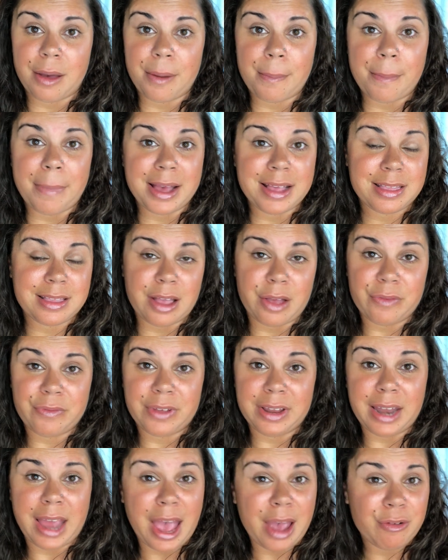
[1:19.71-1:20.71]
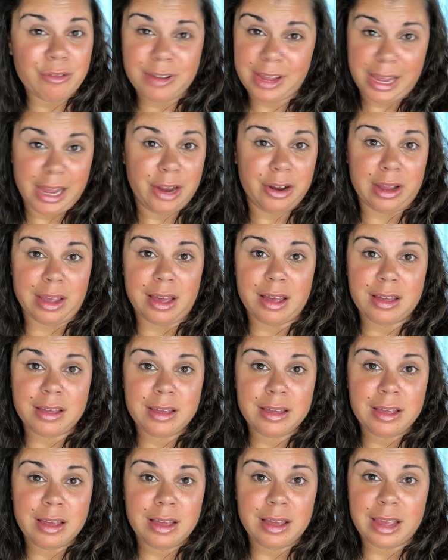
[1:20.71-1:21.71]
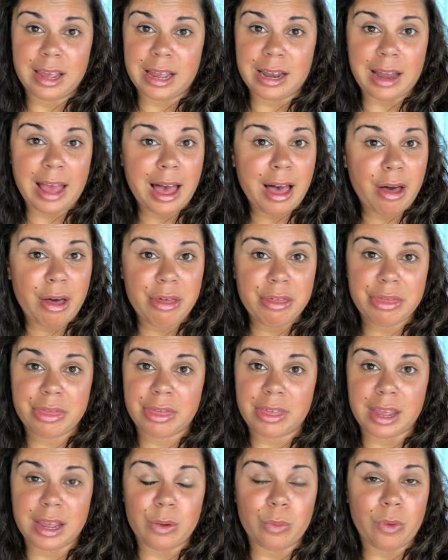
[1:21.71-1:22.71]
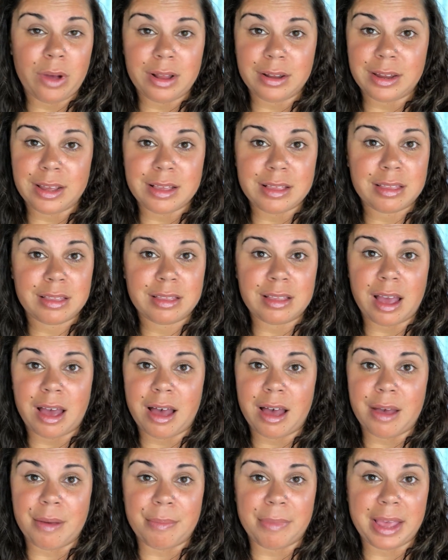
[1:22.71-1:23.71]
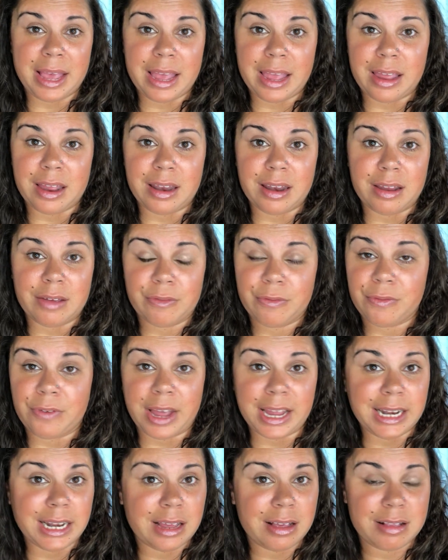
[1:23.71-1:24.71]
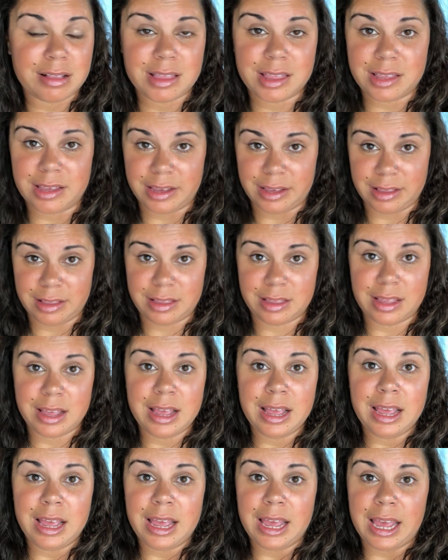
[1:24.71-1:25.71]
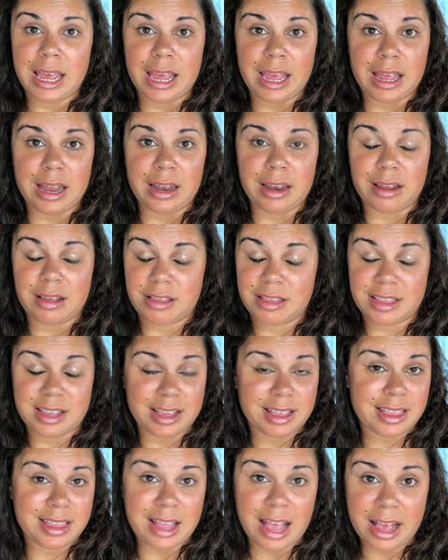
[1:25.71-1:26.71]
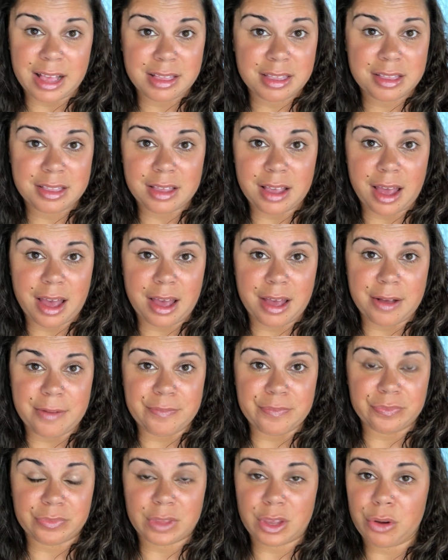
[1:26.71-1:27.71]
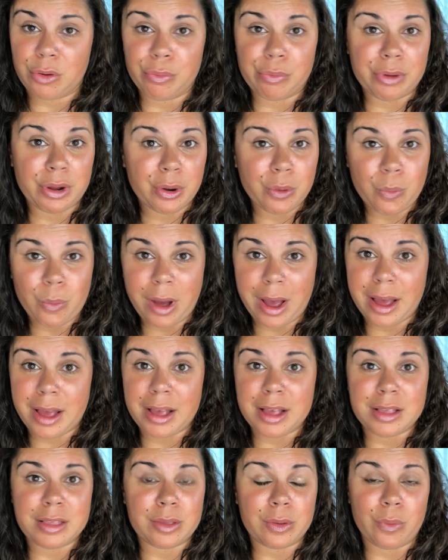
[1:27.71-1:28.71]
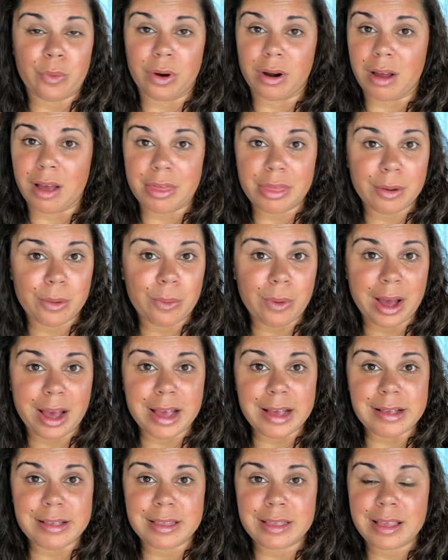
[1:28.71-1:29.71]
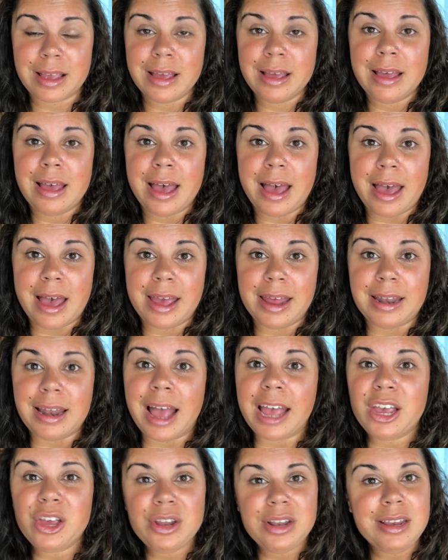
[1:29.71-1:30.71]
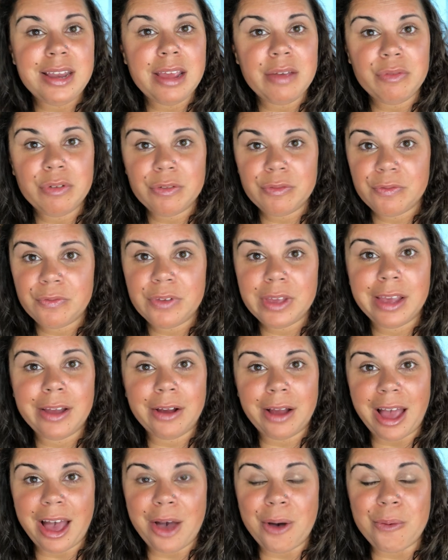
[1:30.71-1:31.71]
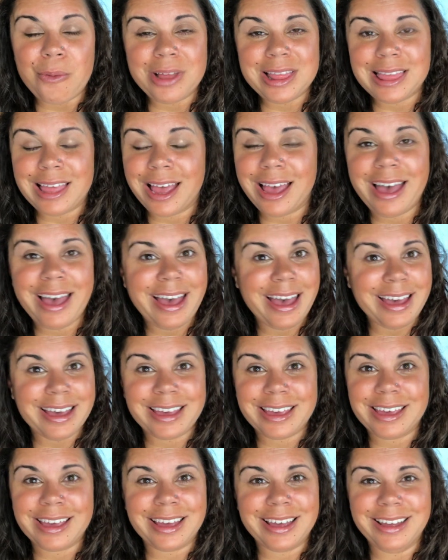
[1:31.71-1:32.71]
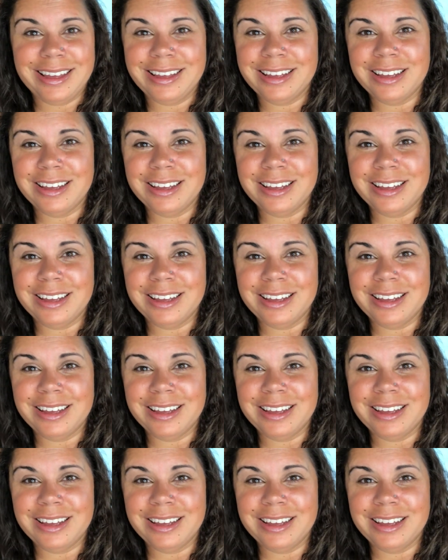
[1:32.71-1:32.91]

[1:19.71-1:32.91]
myself in every area. In health, in wellness, in finances, in success, career-wise or otherwise. And I could never figure out what the heck